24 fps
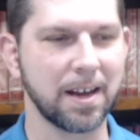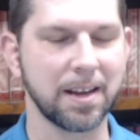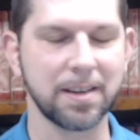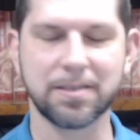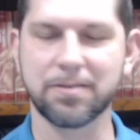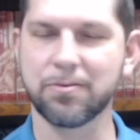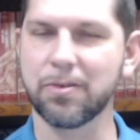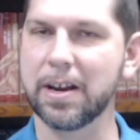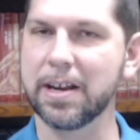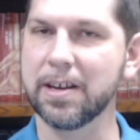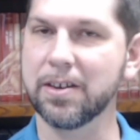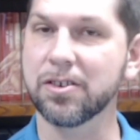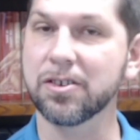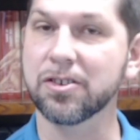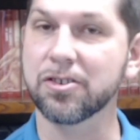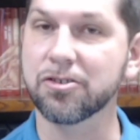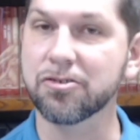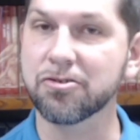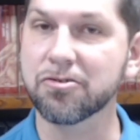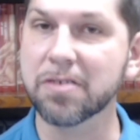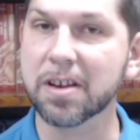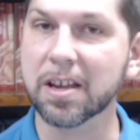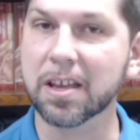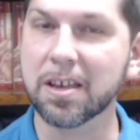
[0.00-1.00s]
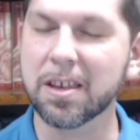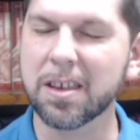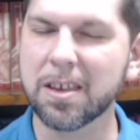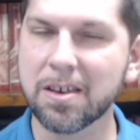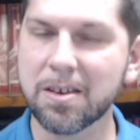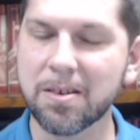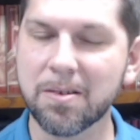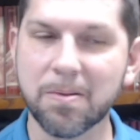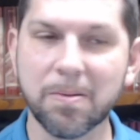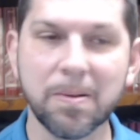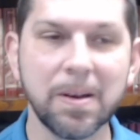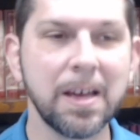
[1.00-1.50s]
not trying to trick
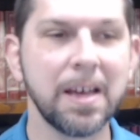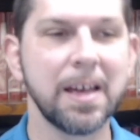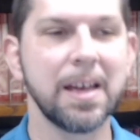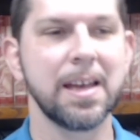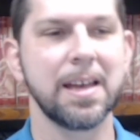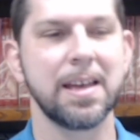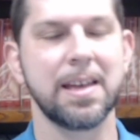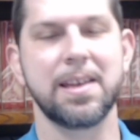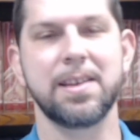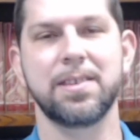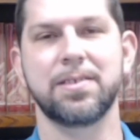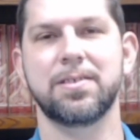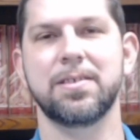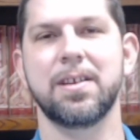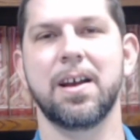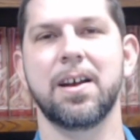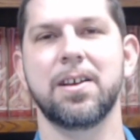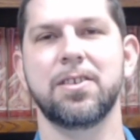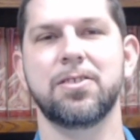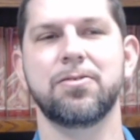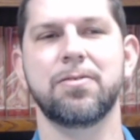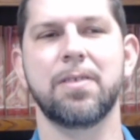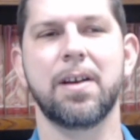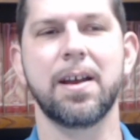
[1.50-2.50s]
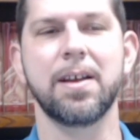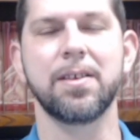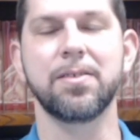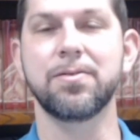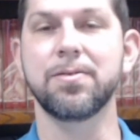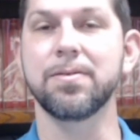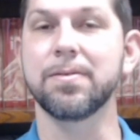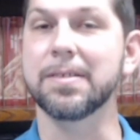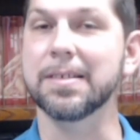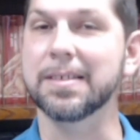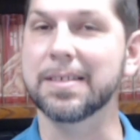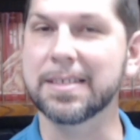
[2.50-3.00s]
you, he's not trying
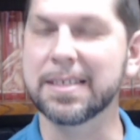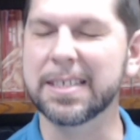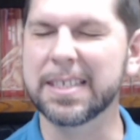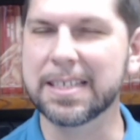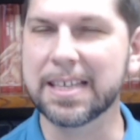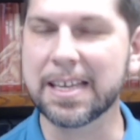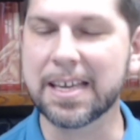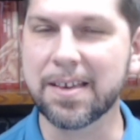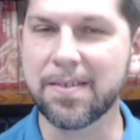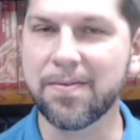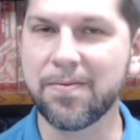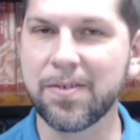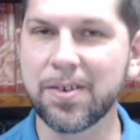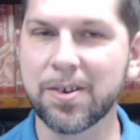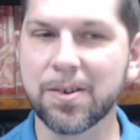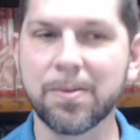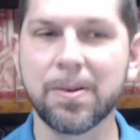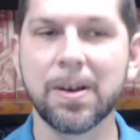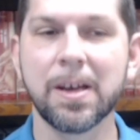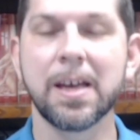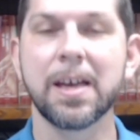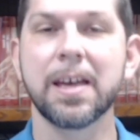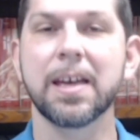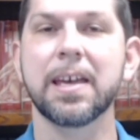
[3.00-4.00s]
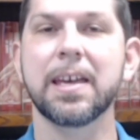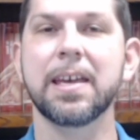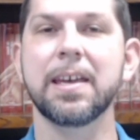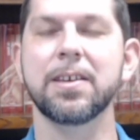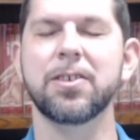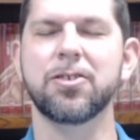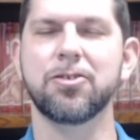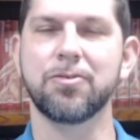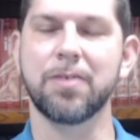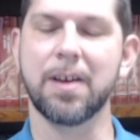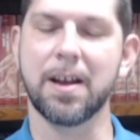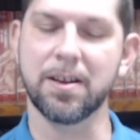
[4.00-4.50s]
to deceive you,
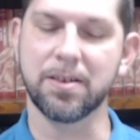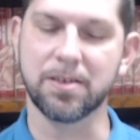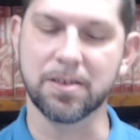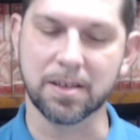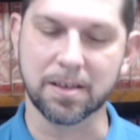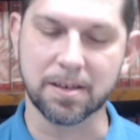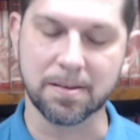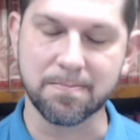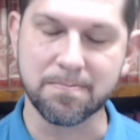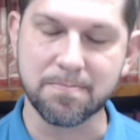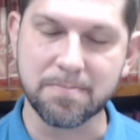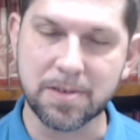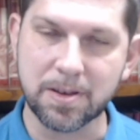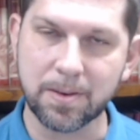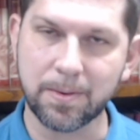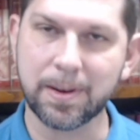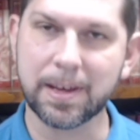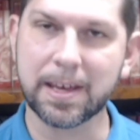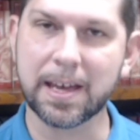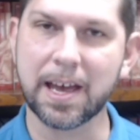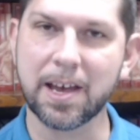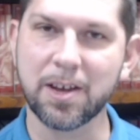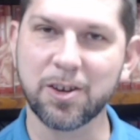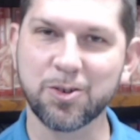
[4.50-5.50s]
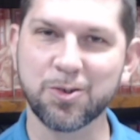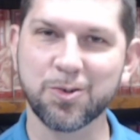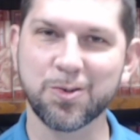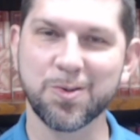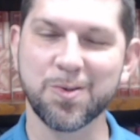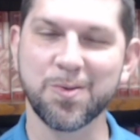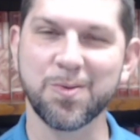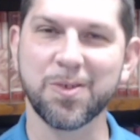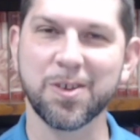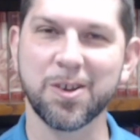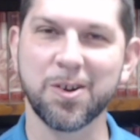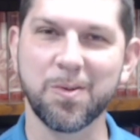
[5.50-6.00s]
he's trying to communicate
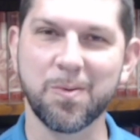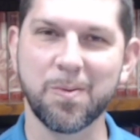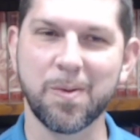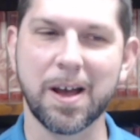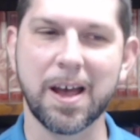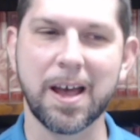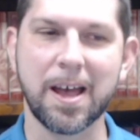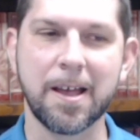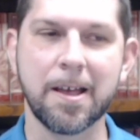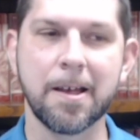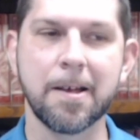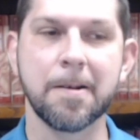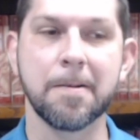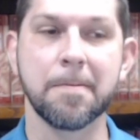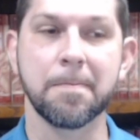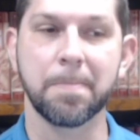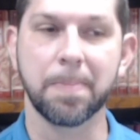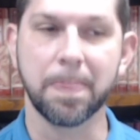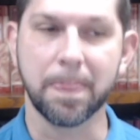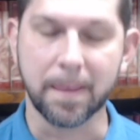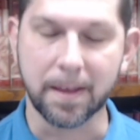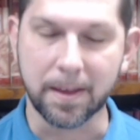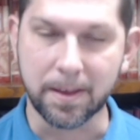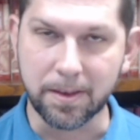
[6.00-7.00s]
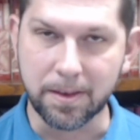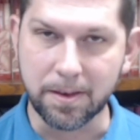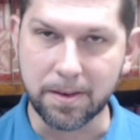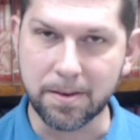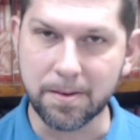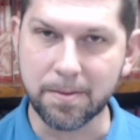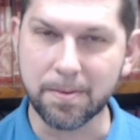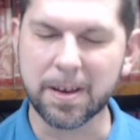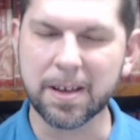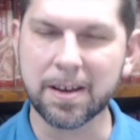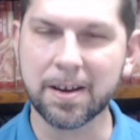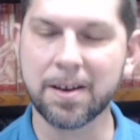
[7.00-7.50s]
truth in a way
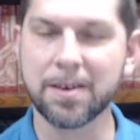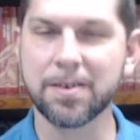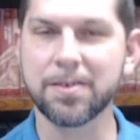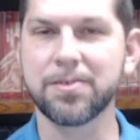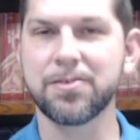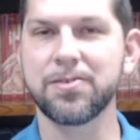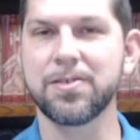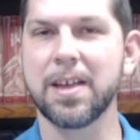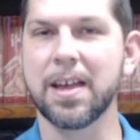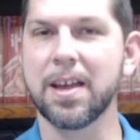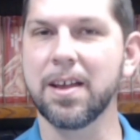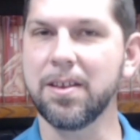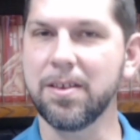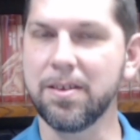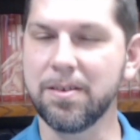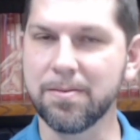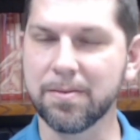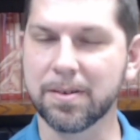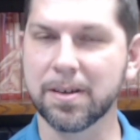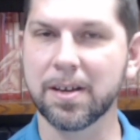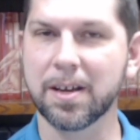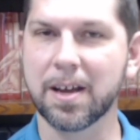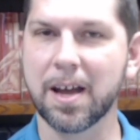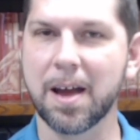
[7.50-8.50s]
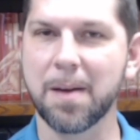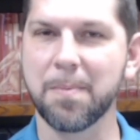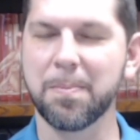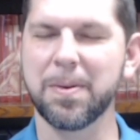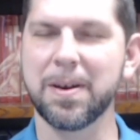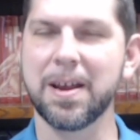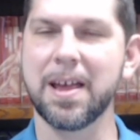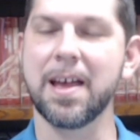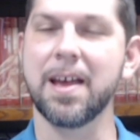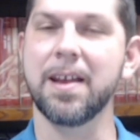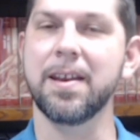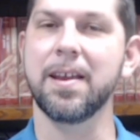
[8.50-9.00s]
you can understand, you can
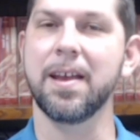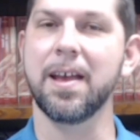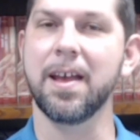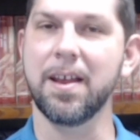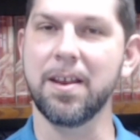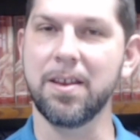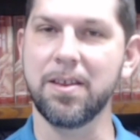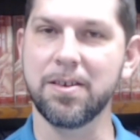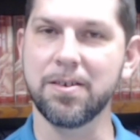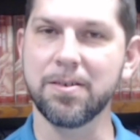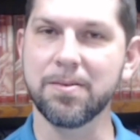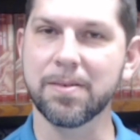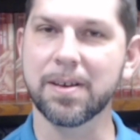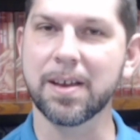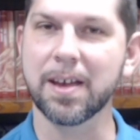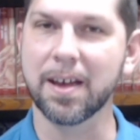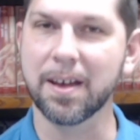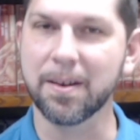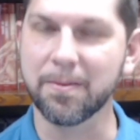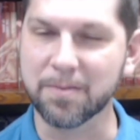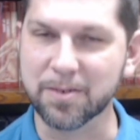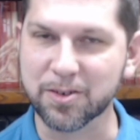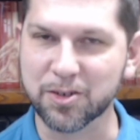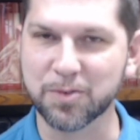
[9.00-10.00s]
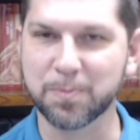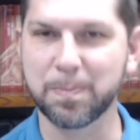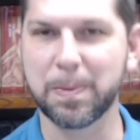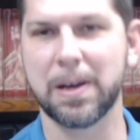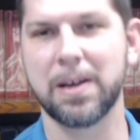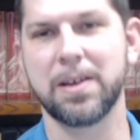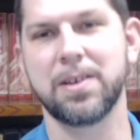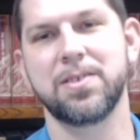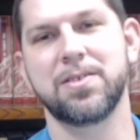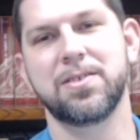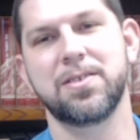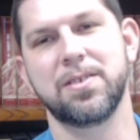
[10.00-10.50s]
comprehend, and you can
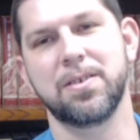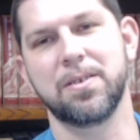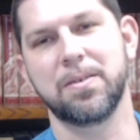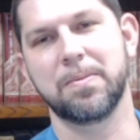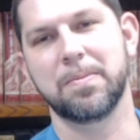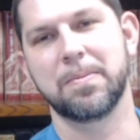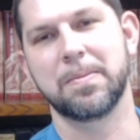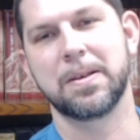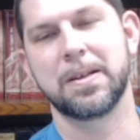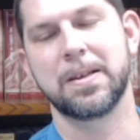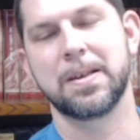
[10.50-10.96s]
respond to.